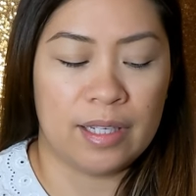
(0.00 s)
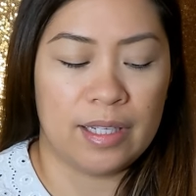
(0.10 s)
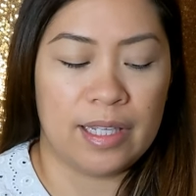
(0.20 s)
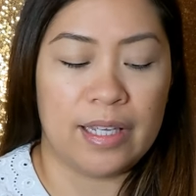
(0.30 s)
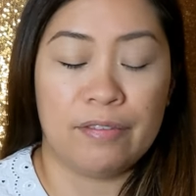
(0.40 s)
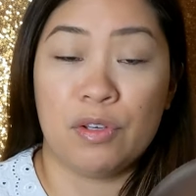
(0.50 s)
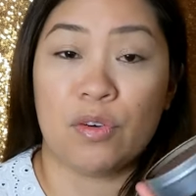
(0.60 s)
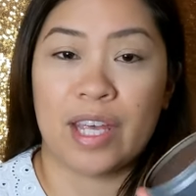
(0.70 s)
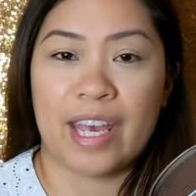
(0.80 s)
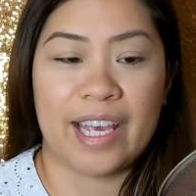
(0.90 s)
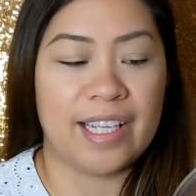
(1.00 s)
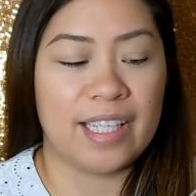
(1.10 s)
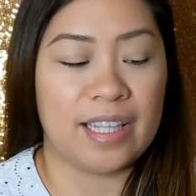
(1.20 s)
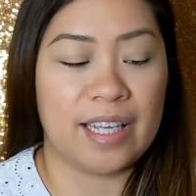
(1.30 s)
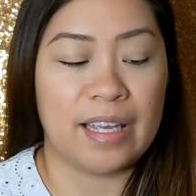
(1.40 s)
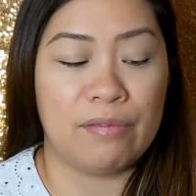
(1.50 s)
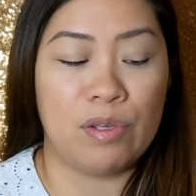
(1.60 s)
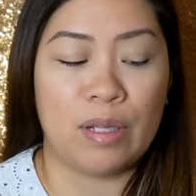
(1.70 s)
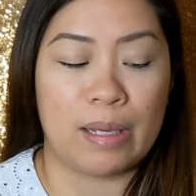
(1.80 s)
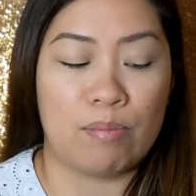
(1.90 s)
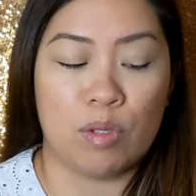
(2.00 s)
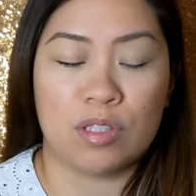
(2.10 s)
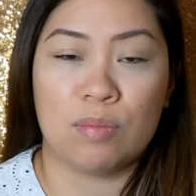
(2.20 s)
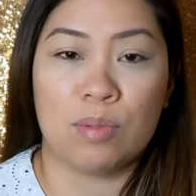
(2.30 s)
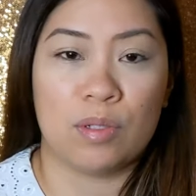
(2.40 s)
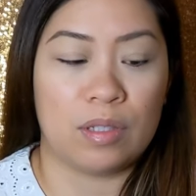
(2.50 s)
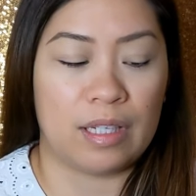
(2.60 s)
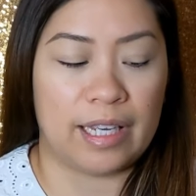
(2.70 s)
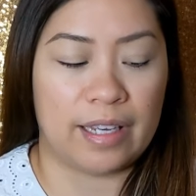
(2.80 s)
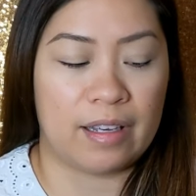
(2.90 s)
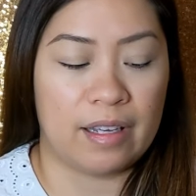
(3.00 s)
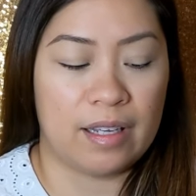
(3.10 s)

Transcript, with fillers: They give you a case and they give you like multiple like